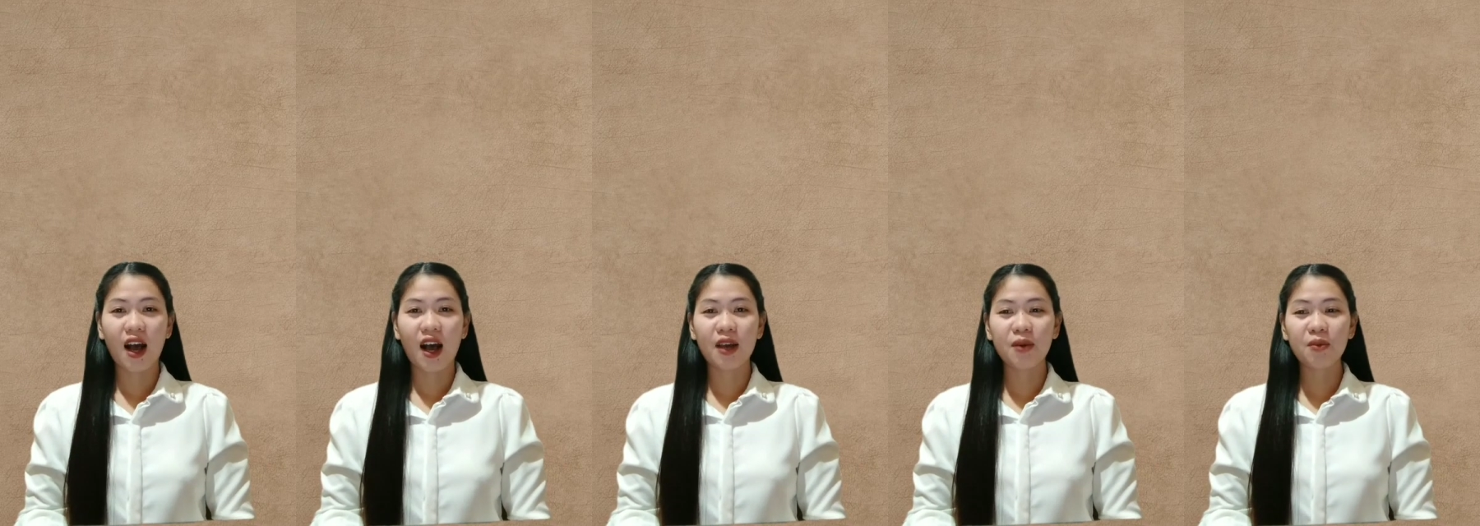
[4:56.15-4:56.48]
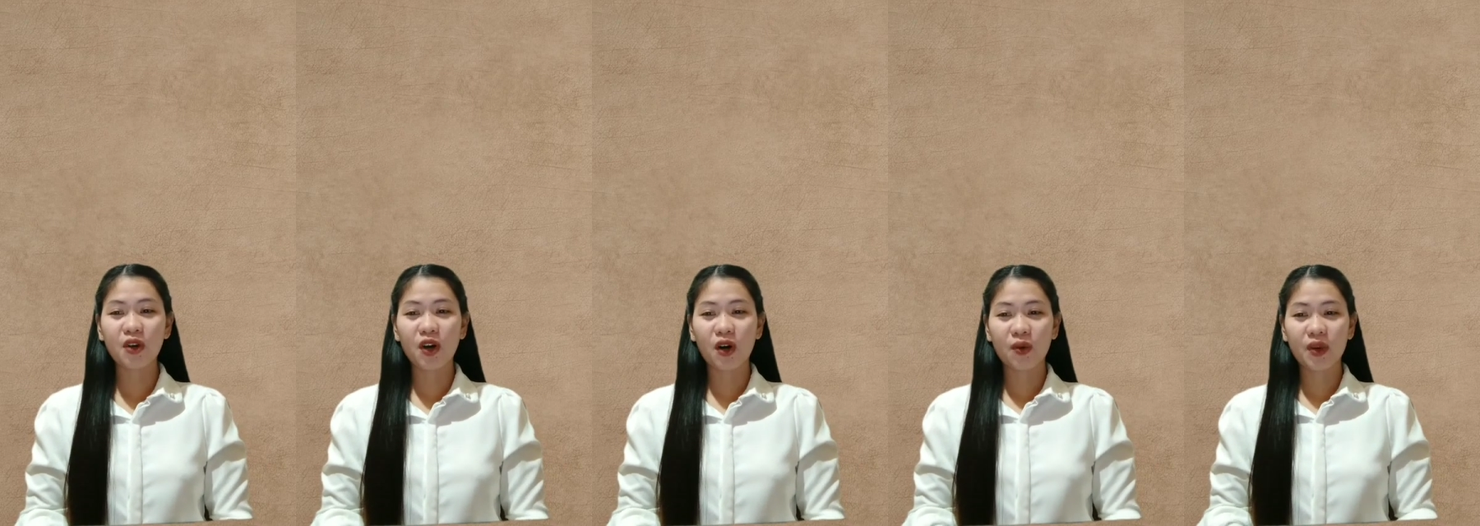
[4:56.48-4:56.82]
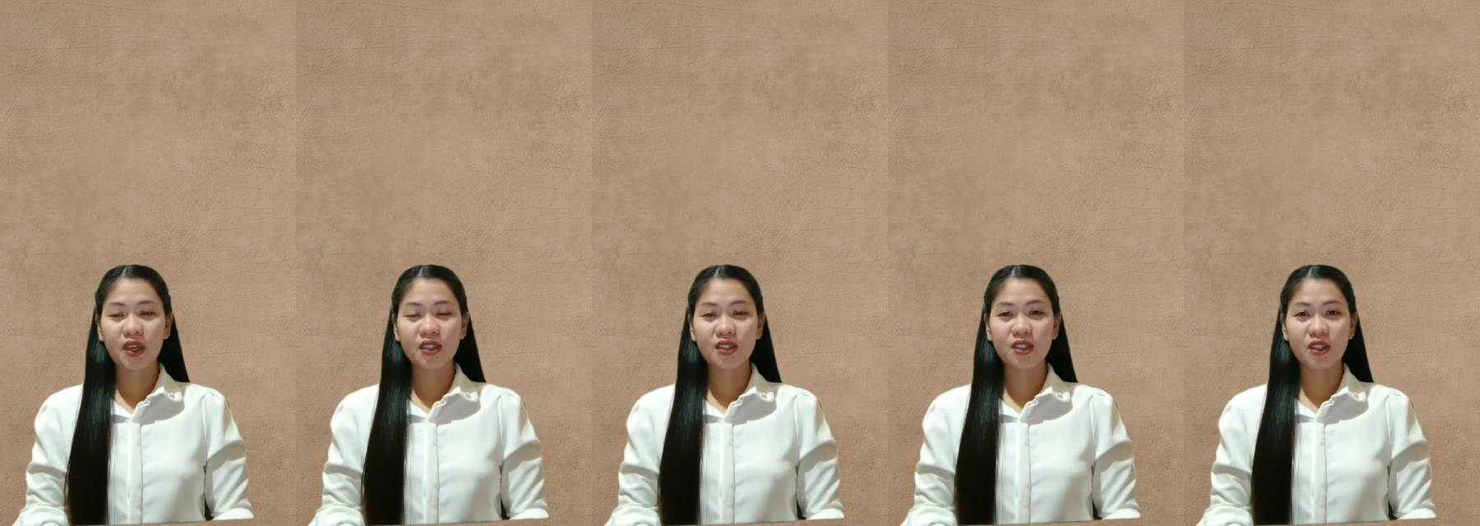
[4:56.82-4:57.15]
I'm
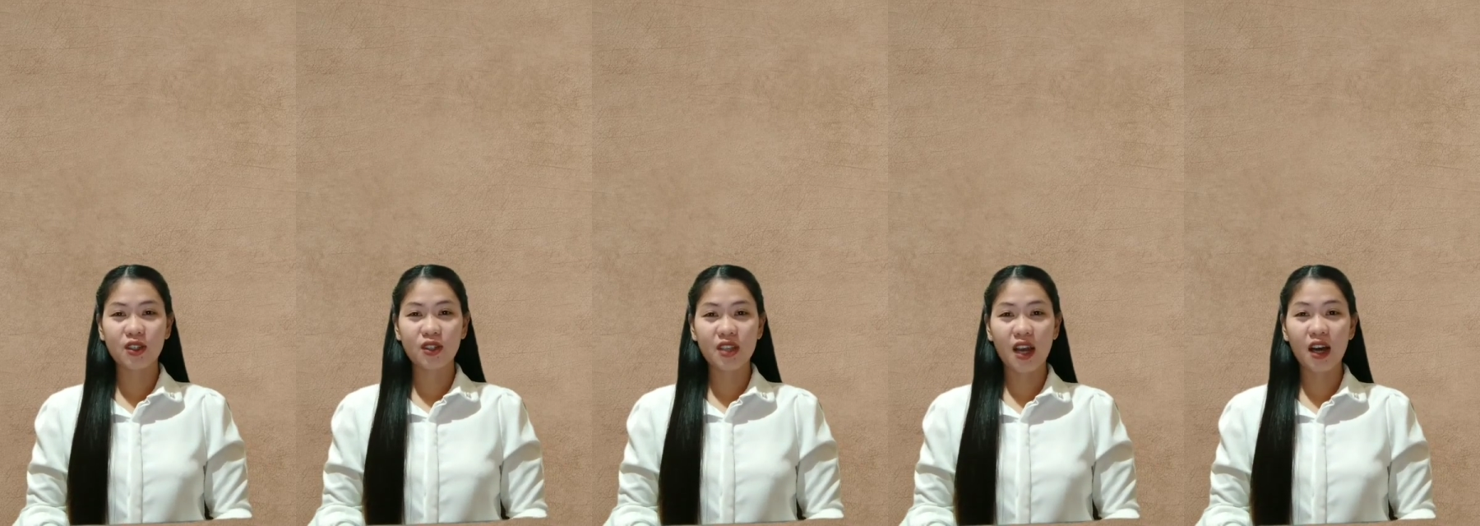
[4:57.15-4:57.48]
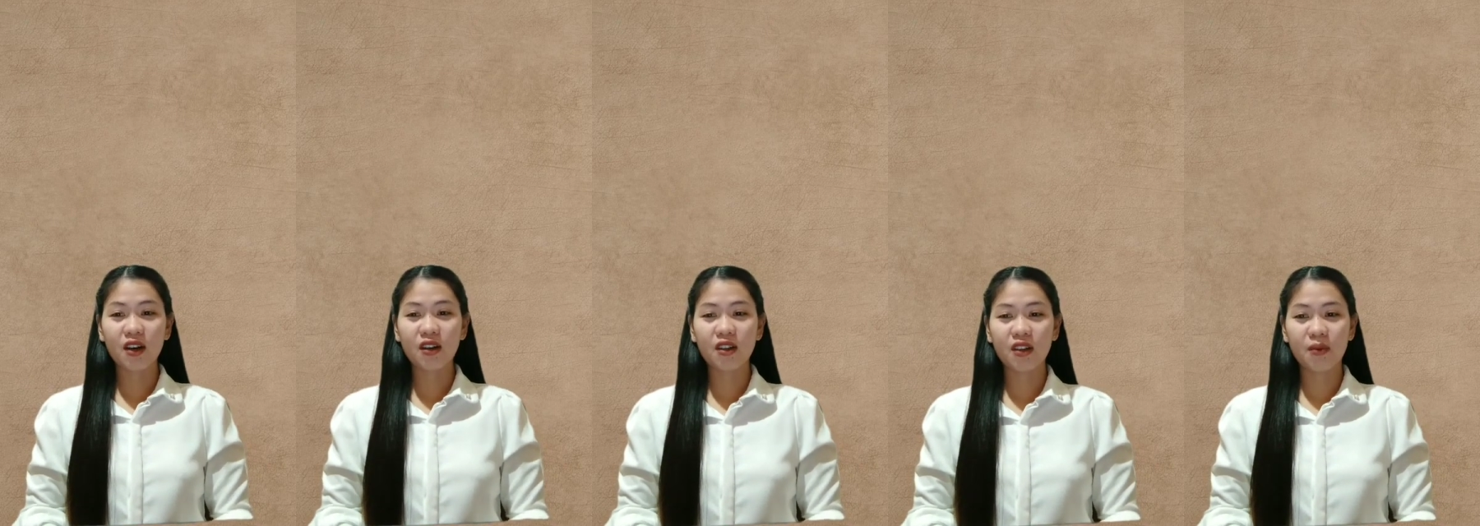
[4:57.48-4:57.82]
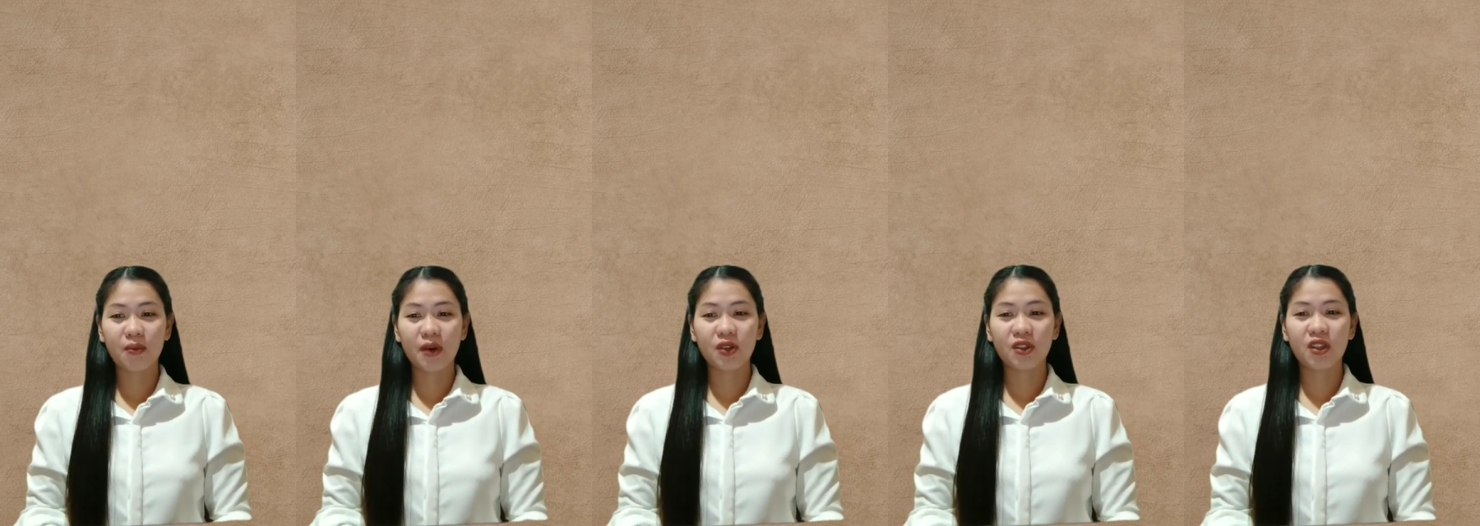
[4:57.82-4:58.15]
going to tackle
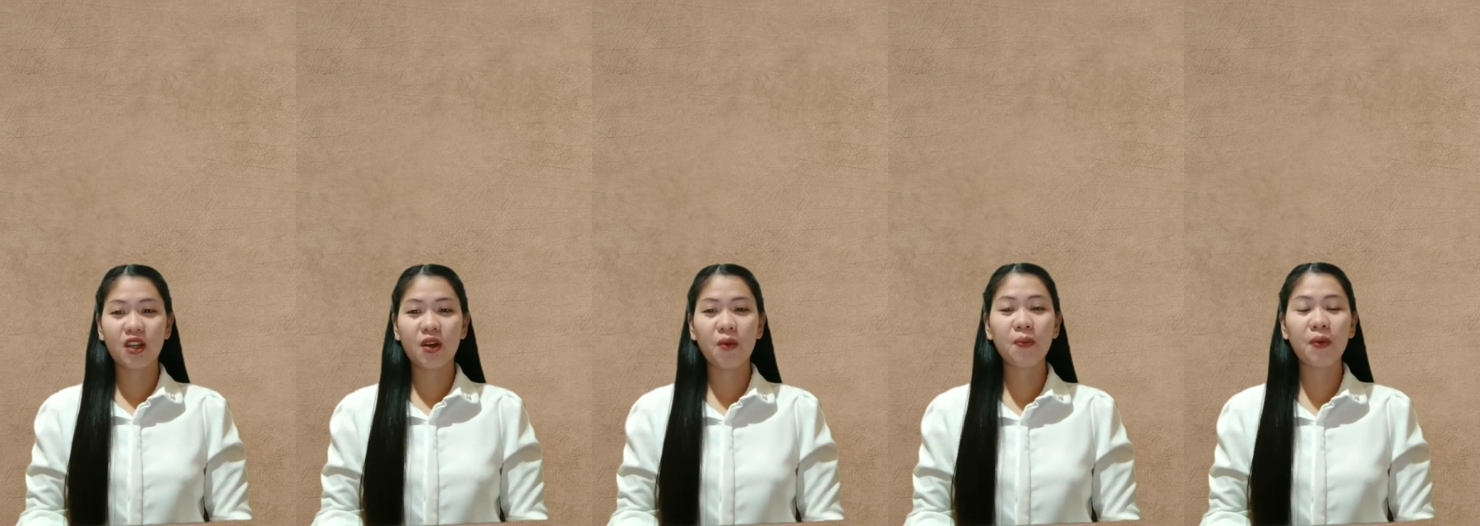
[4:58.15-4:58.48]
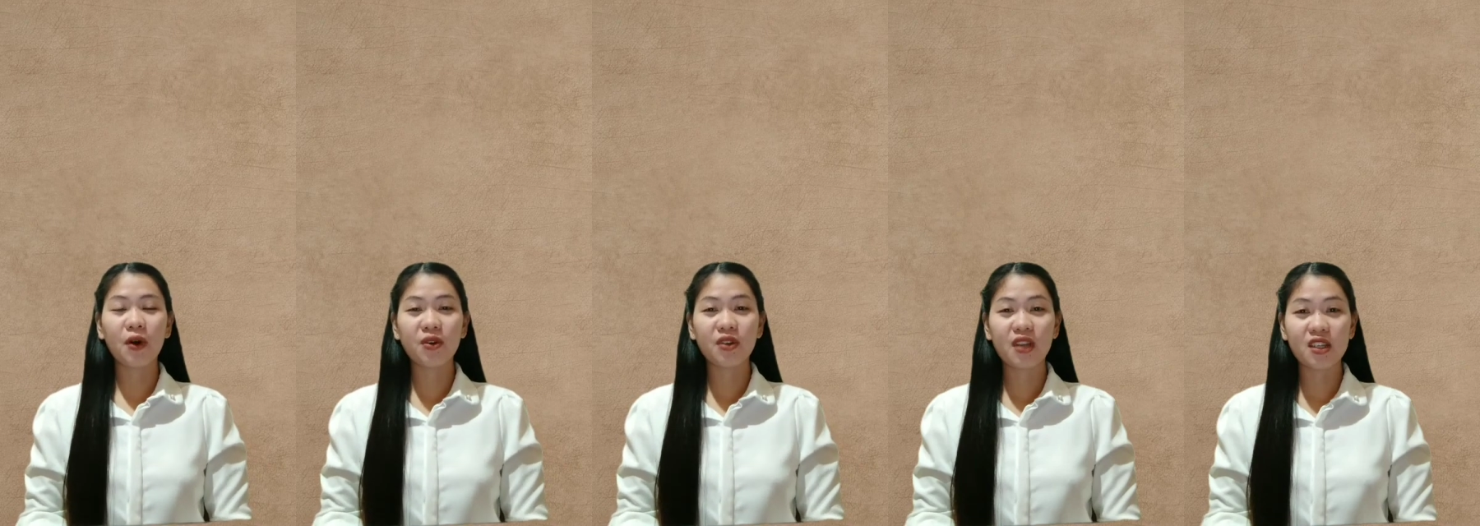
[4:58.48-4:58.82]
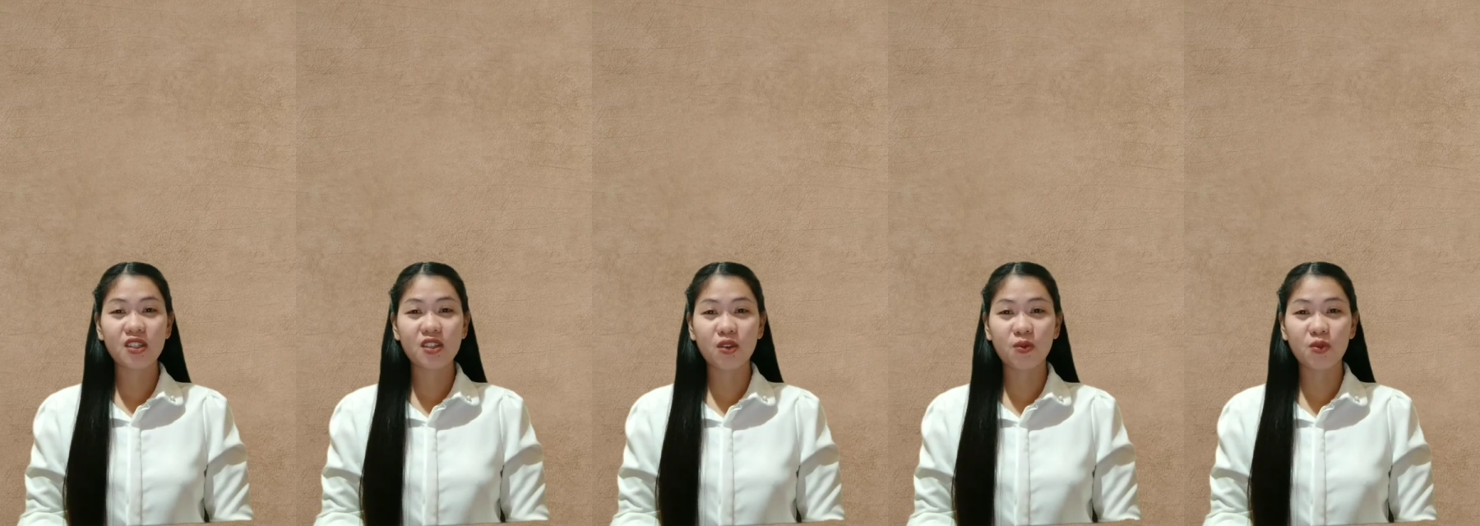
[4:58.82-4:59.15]
about the
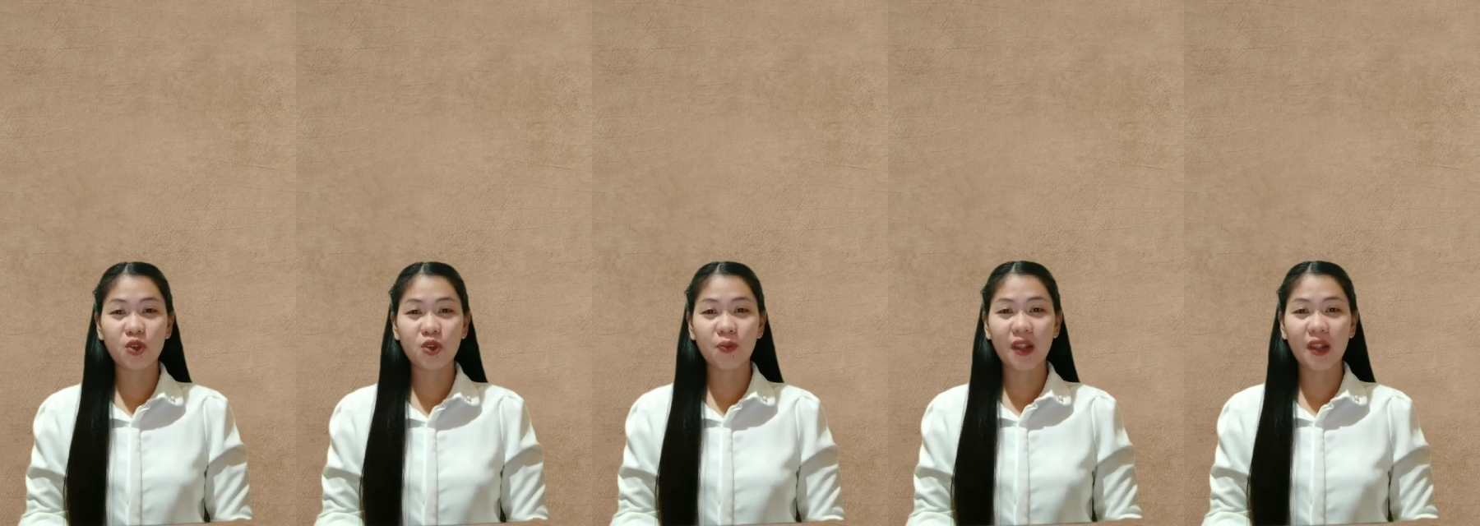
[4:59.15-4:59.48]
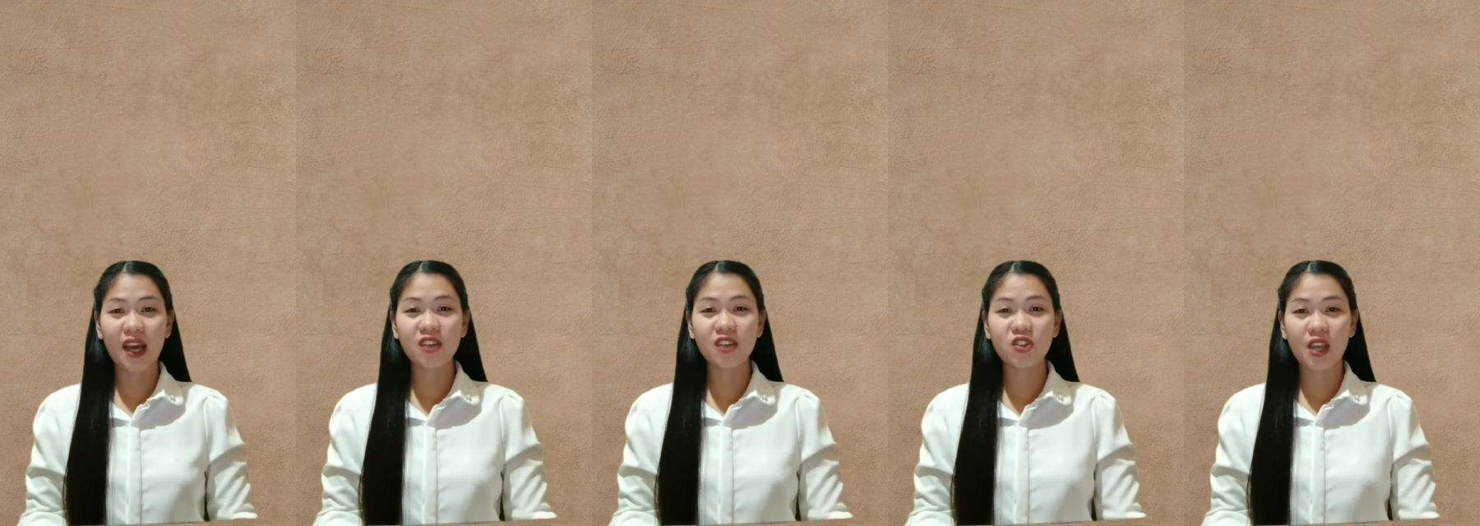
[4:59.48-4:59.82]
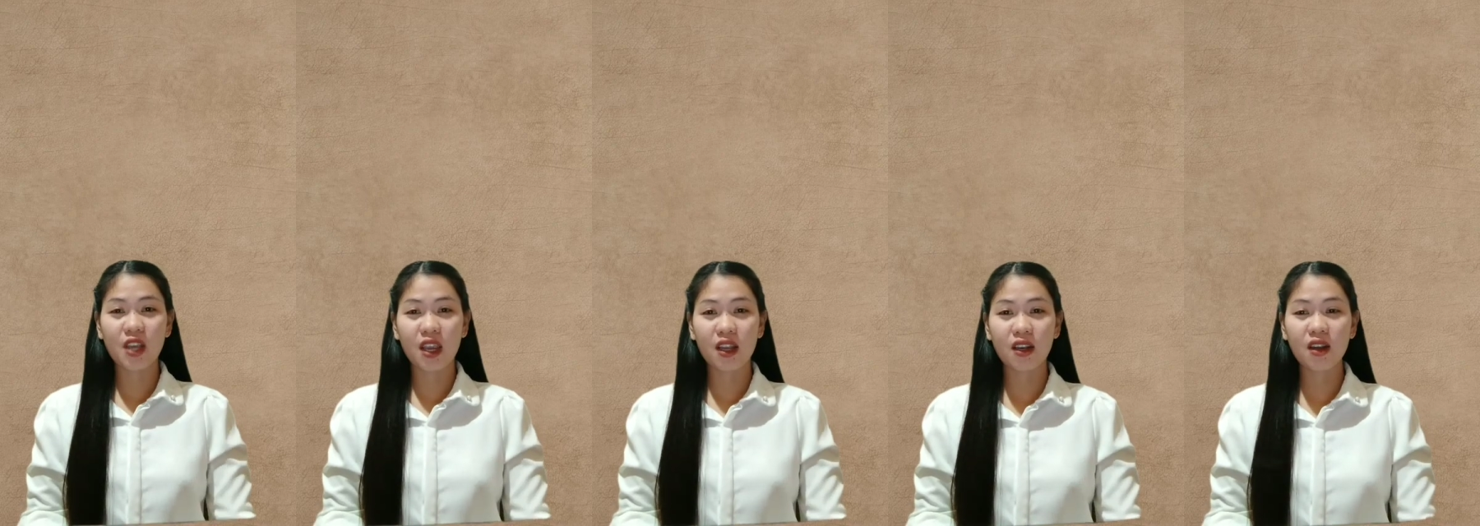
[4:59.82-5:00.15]
components of supply
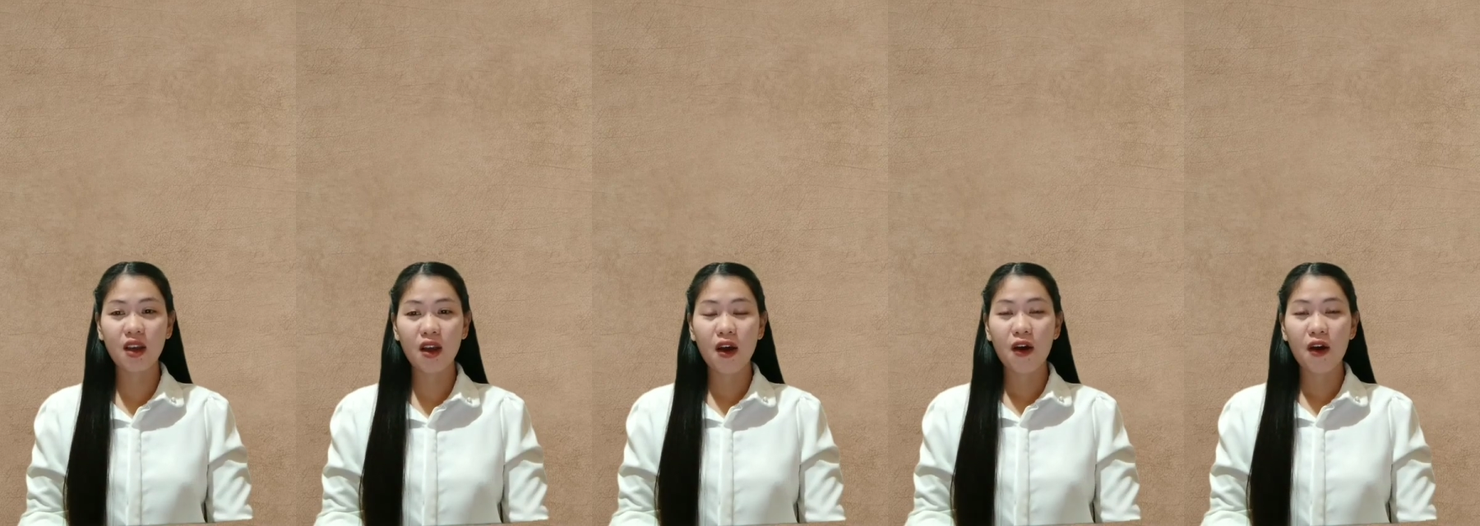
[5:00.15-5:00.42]
chain